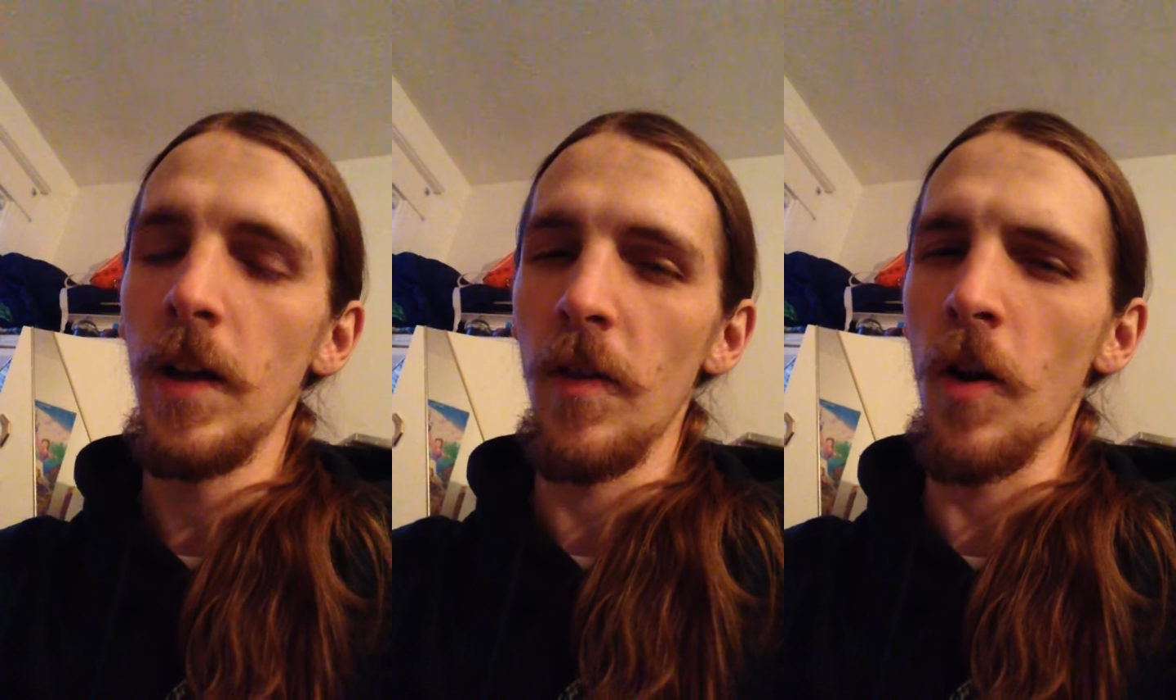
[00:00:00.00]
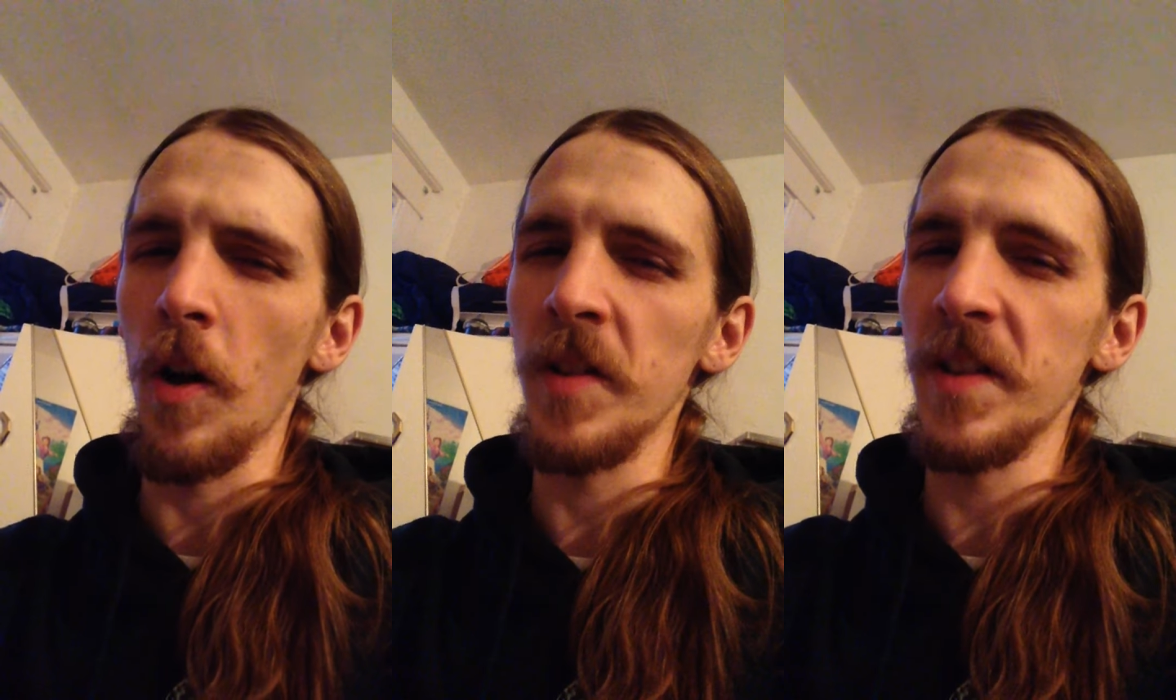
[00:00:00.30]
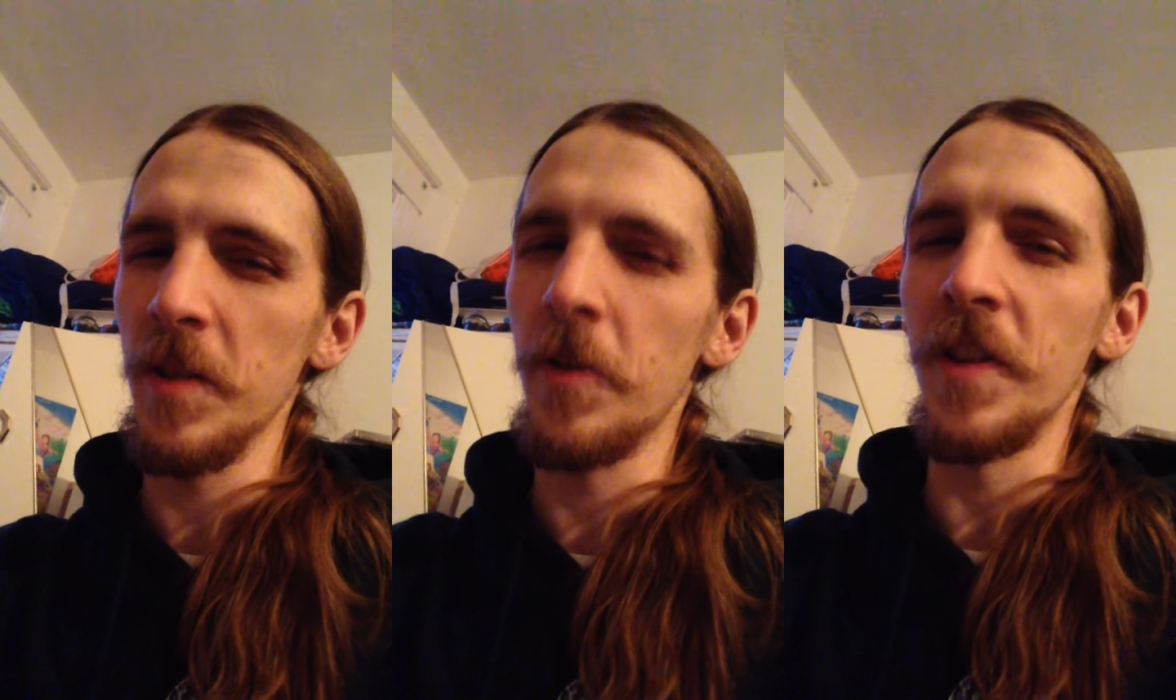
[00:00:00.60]
they're all
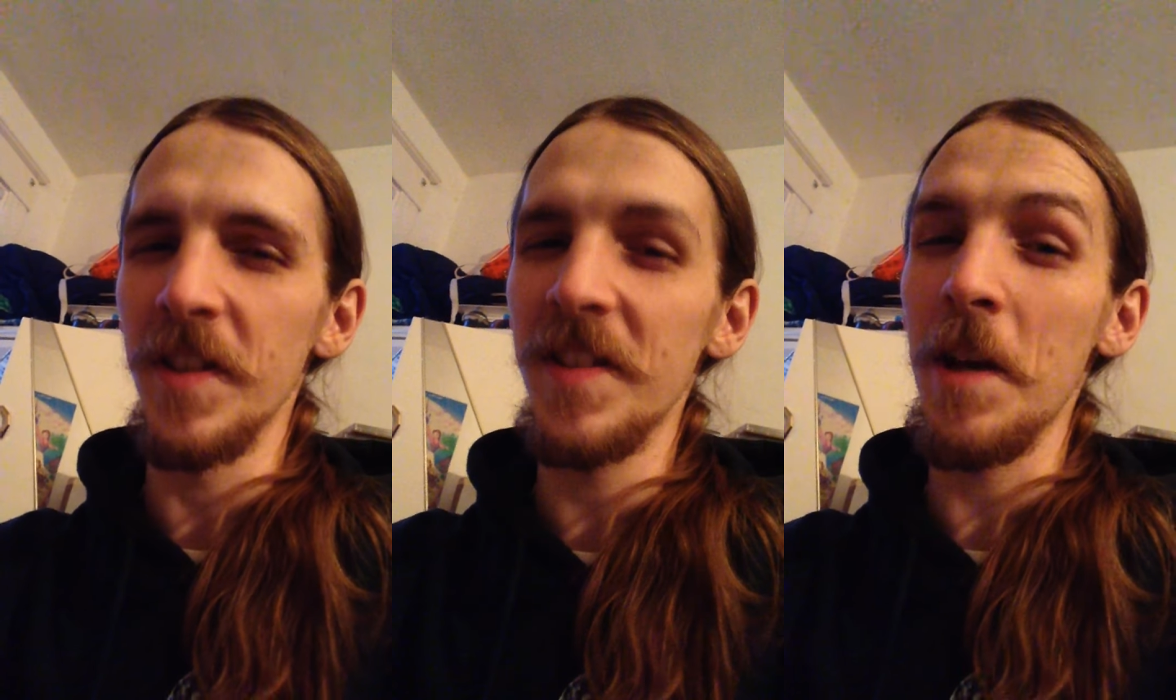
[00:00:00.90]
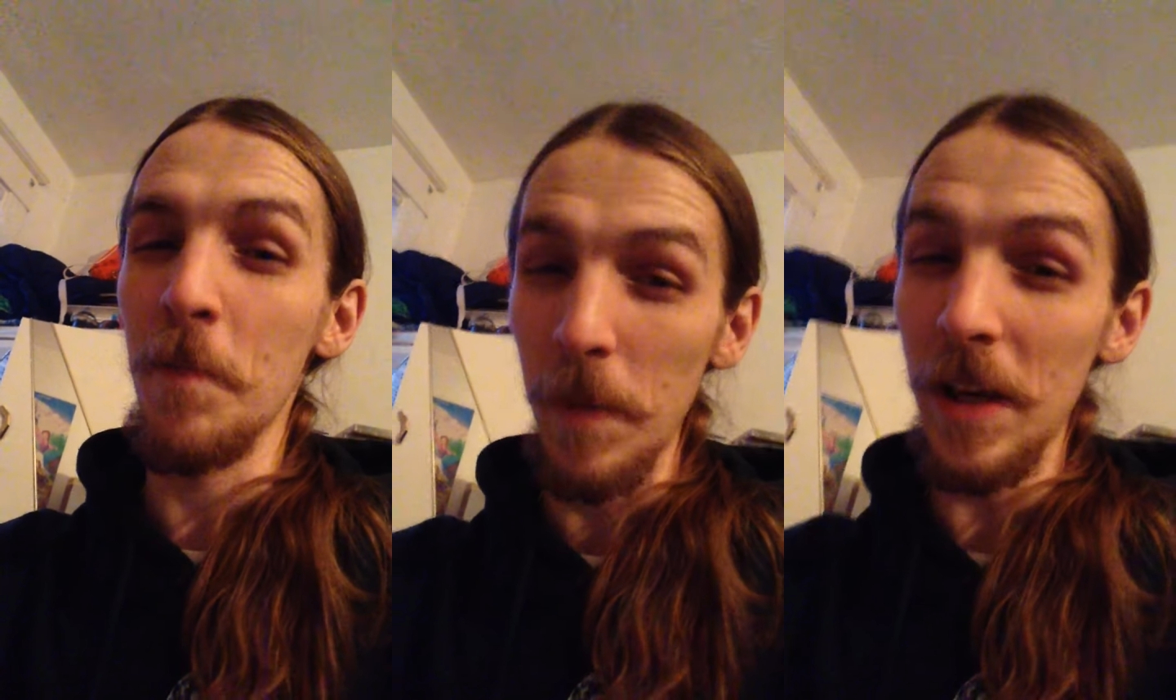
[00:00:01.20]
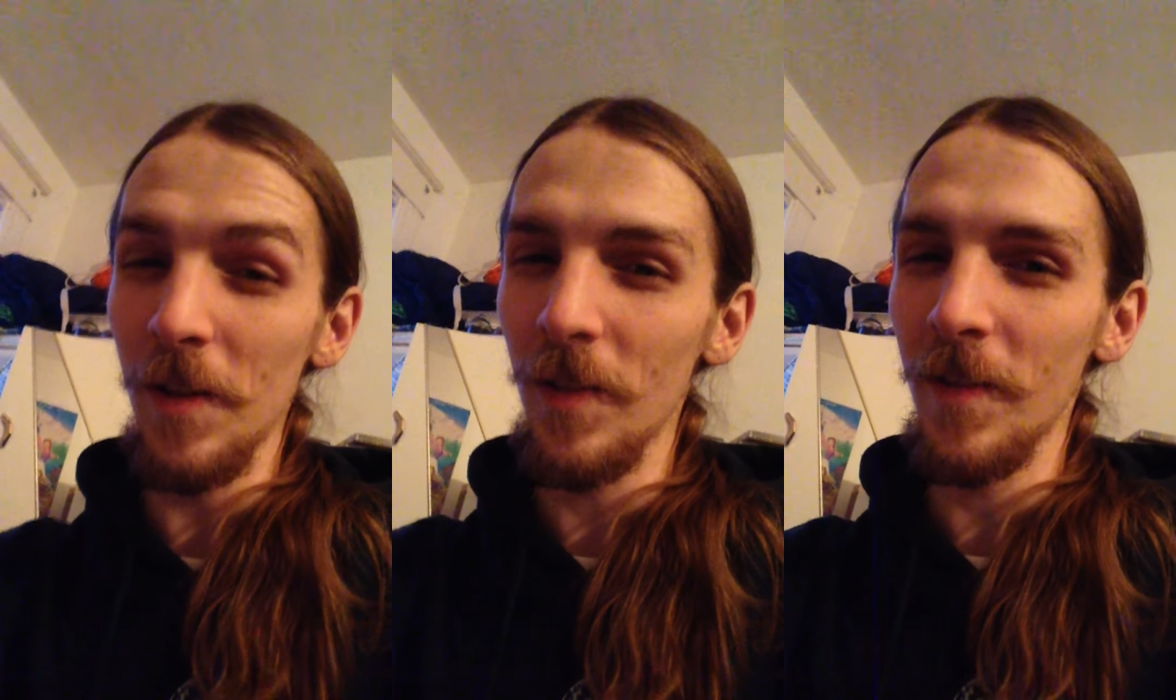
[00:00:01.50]
still in the same
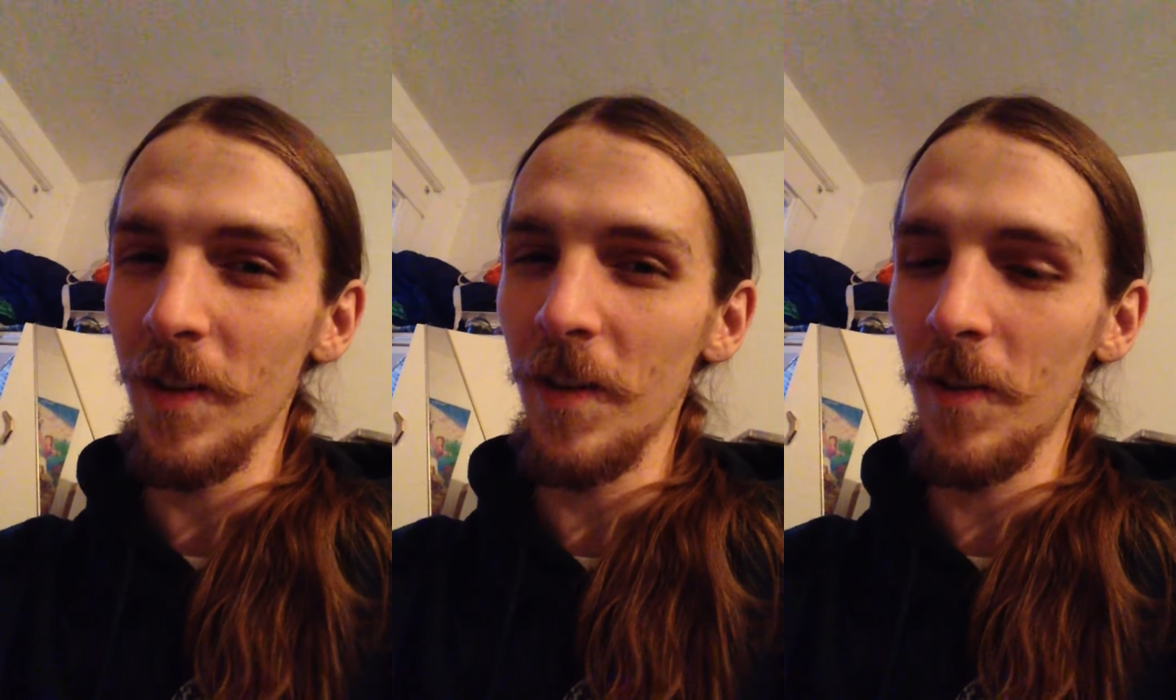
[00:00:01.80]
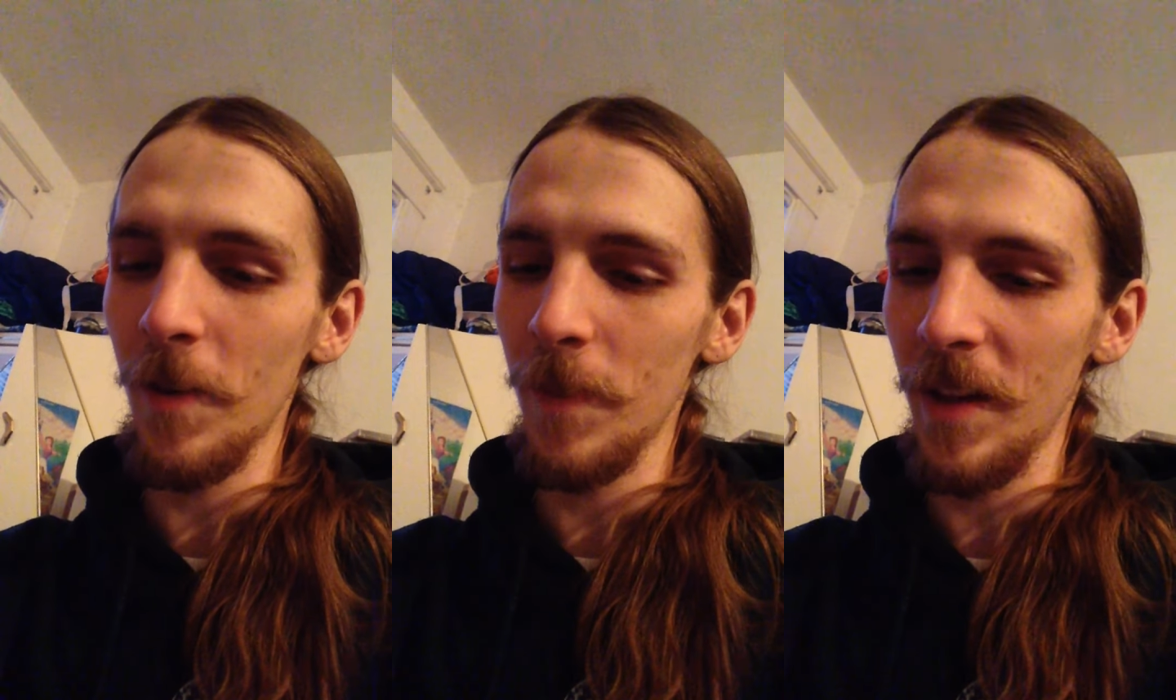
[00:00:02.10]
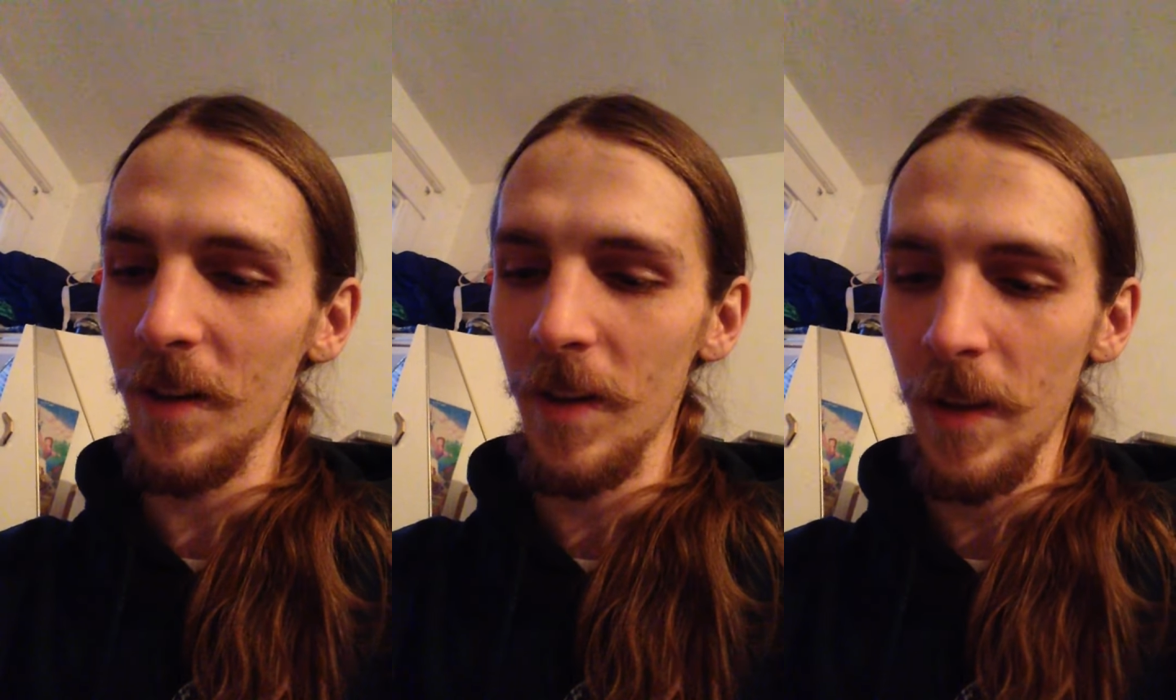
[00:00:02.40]
meal. You know what I mean?